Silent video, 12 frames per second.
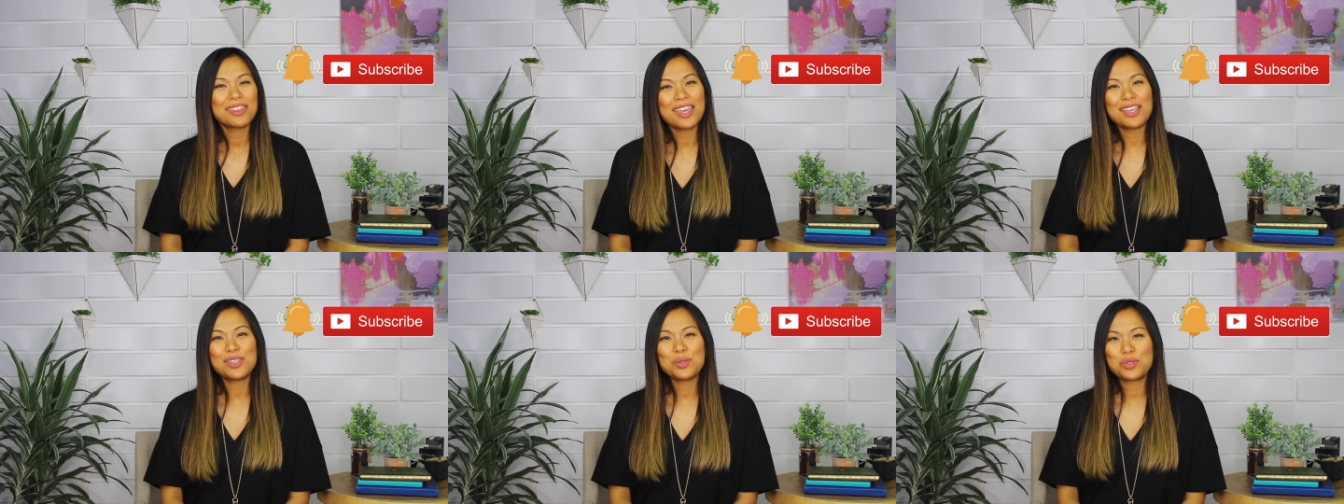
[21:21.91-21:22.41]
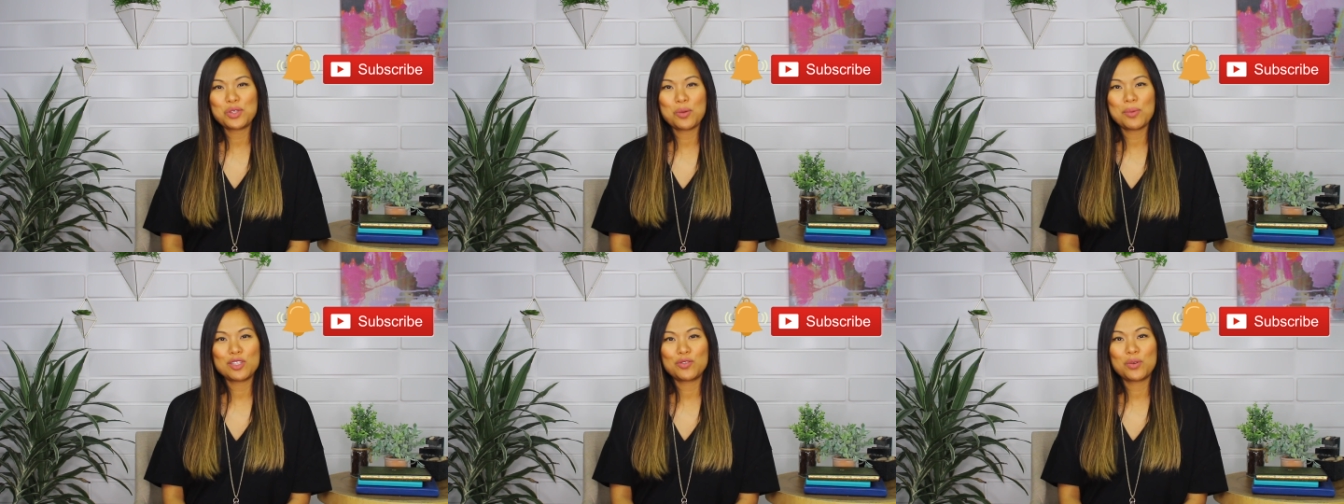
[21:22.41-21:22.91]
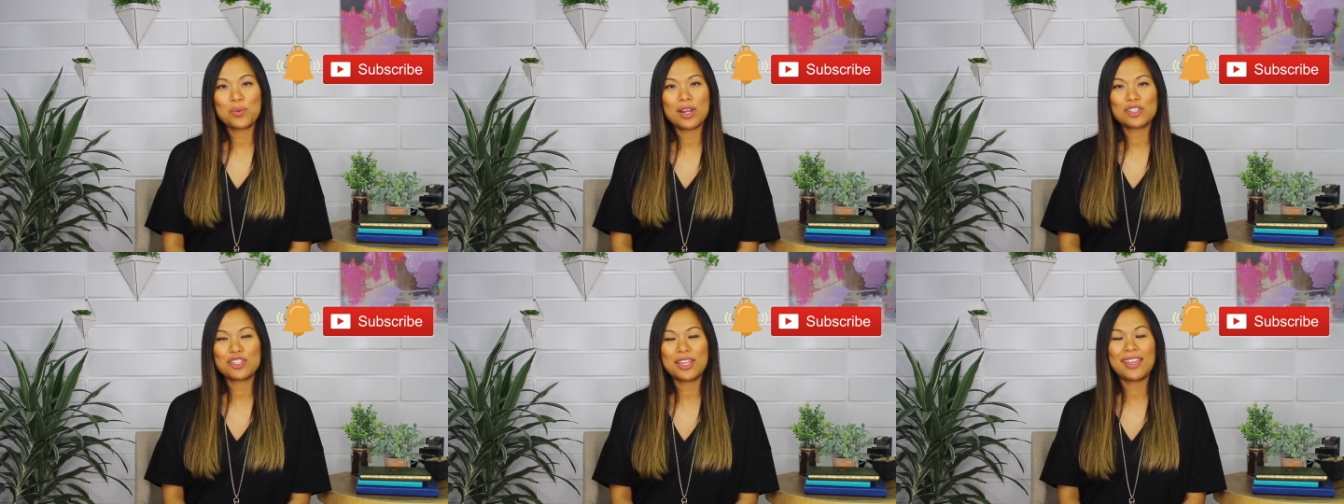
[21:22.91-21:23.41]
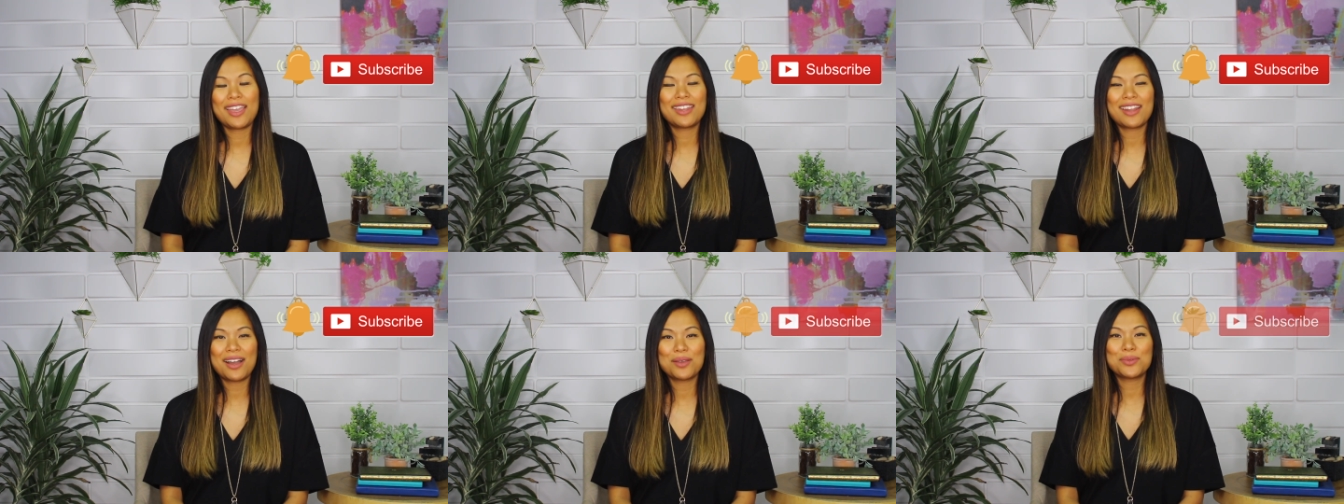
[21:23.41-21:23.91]
Thank you so much for watching,
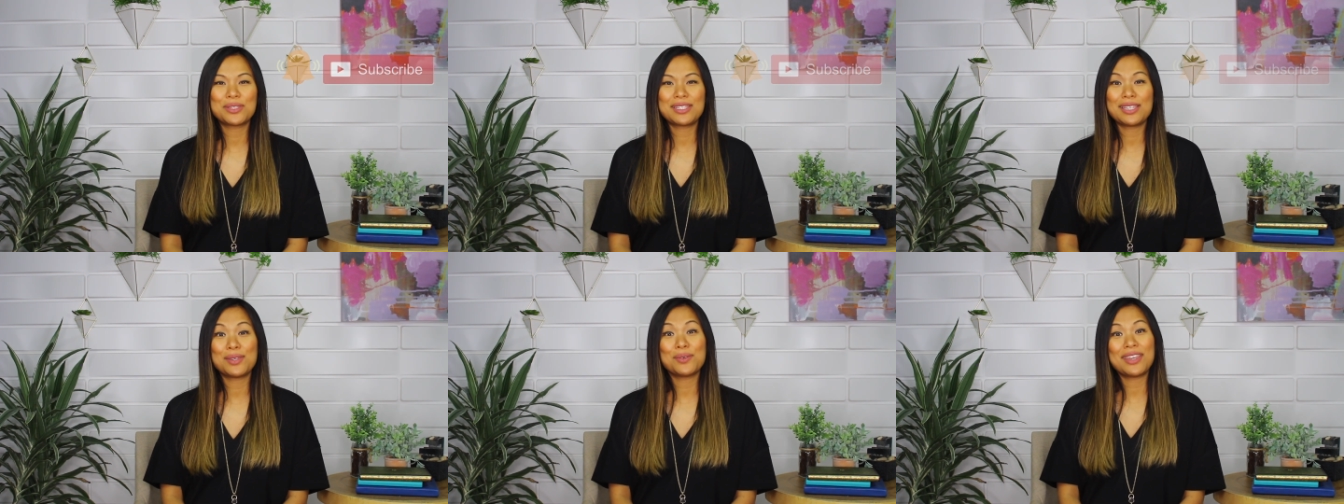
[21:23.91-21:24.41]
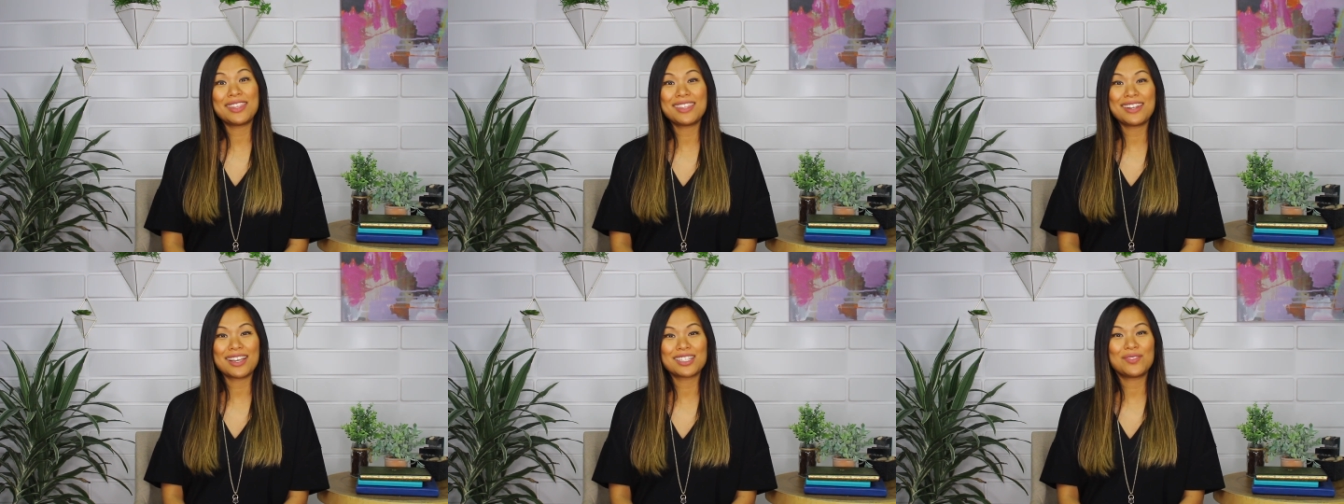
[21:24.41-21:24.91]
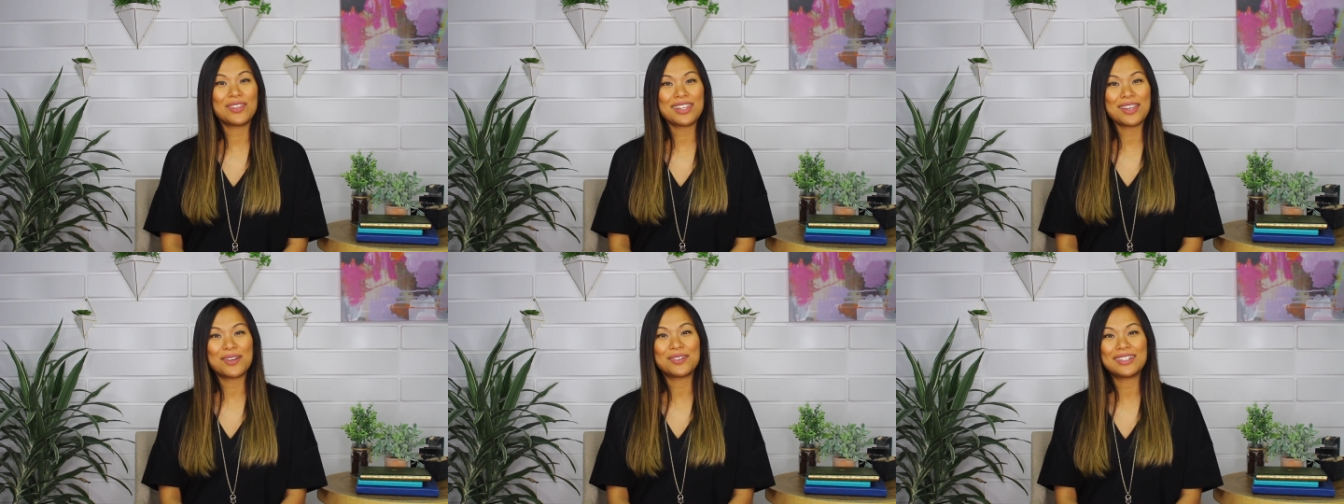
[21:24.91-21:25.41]
and I will see you in the next video.